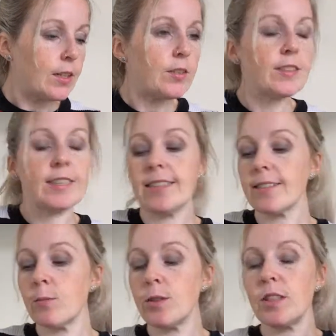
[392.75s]

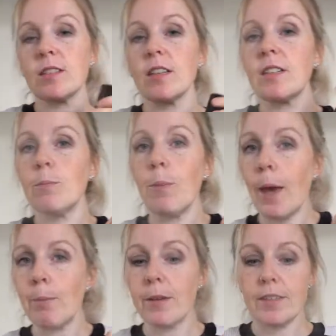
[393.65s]
Season with your salt and
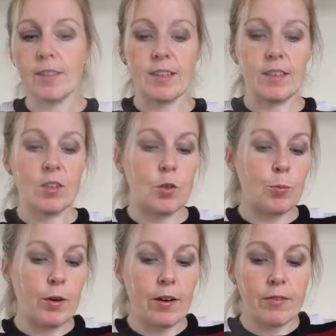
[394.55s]
pepper to your
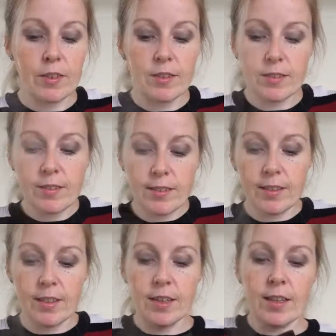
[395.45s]

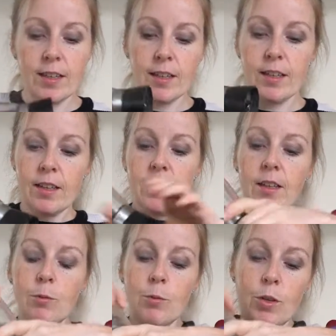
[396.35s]
preference.
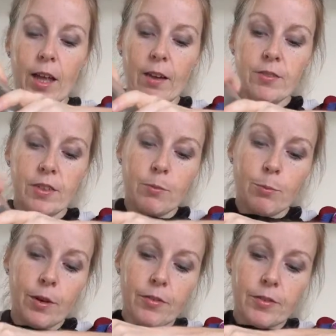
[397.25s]
We'll have different
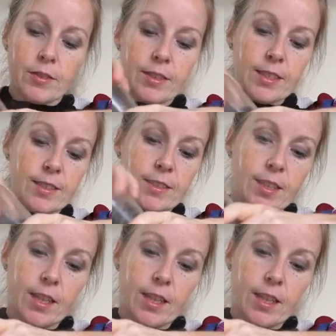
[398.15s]
preferences.